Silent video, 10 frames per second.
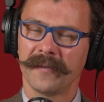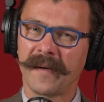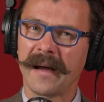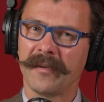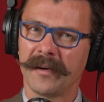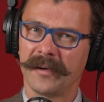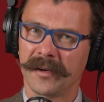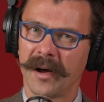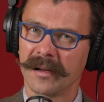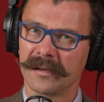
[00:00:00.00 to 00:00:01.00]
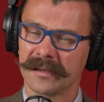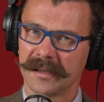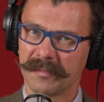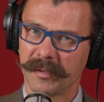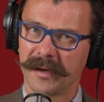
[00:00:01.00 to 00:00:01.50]
to $500
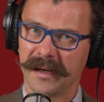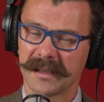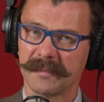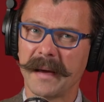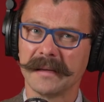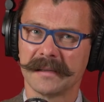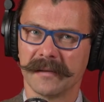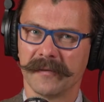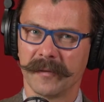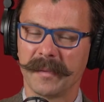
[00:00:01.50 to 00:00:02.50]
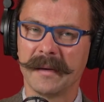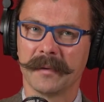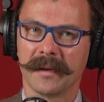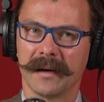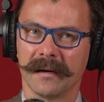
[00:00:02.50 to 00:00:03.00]
is pretty expensive for
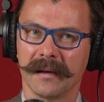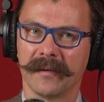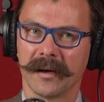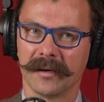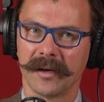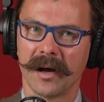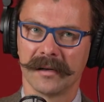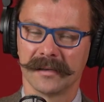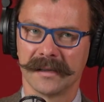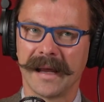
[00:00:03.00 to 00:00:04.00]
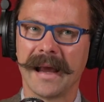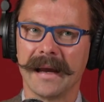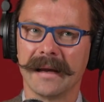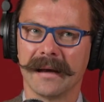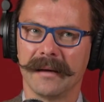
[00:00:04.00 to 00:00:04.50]
people that are living on dollars a
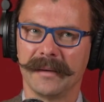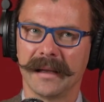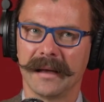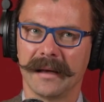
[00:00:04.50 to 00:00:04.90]
day. I mean,